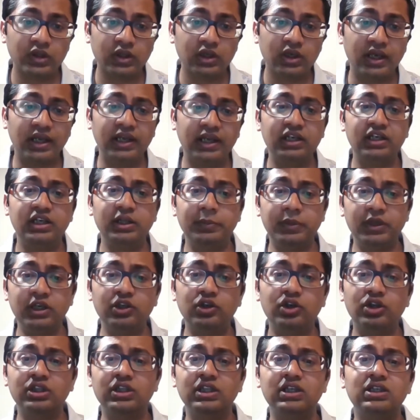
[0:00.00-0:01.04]
and depending
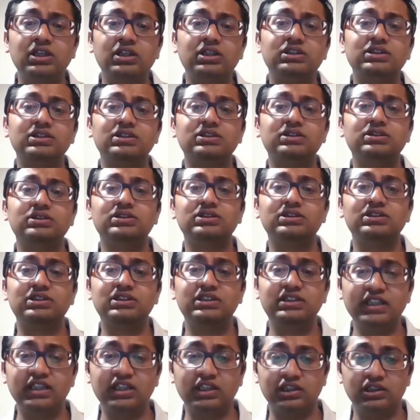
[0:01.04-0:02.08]
on the
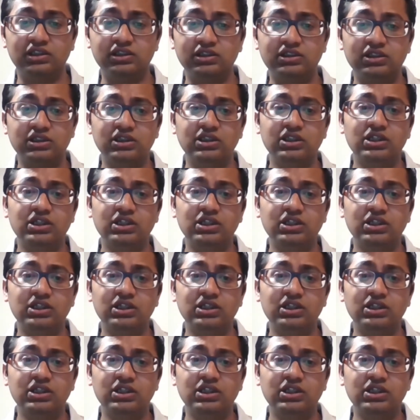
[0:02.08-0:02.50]
signals